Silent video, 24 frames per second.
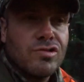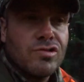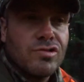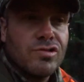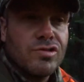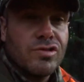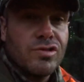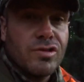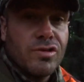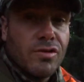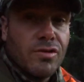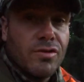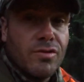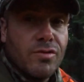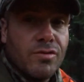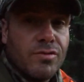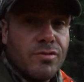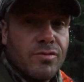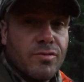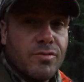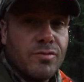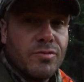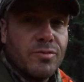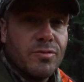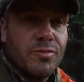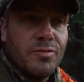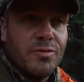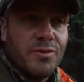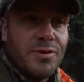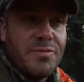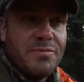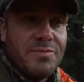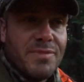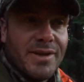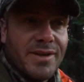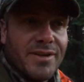So
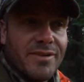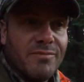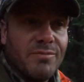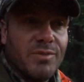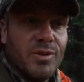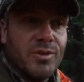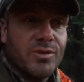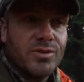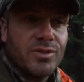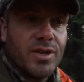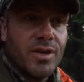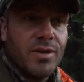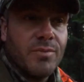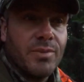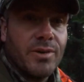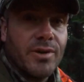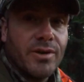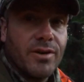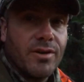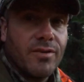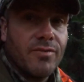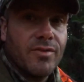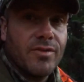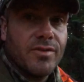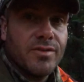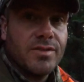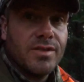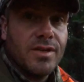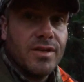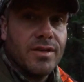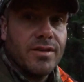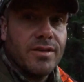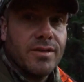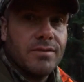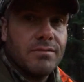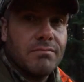we may have both shot a bear on our first
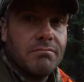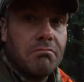night.